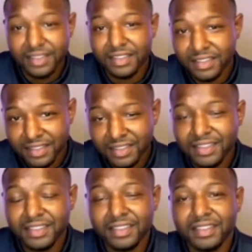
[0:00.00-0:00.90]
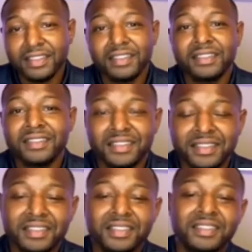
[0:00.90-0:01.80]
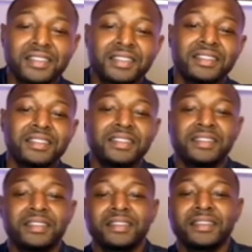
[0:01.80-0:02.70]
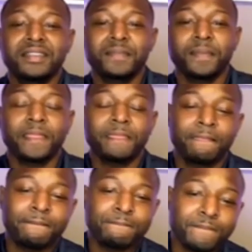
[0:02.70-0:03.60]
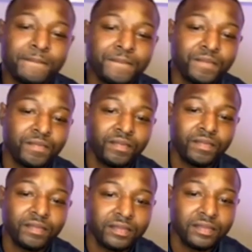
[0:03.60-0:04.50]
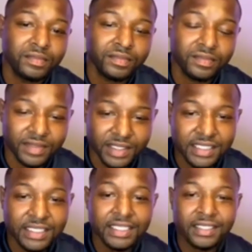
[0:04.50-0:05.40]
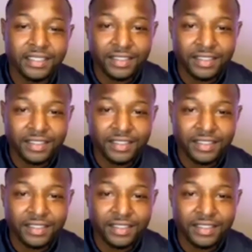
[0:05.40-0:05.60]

now that's ready to buy so we can move forward and close this thing in 30 days and keep it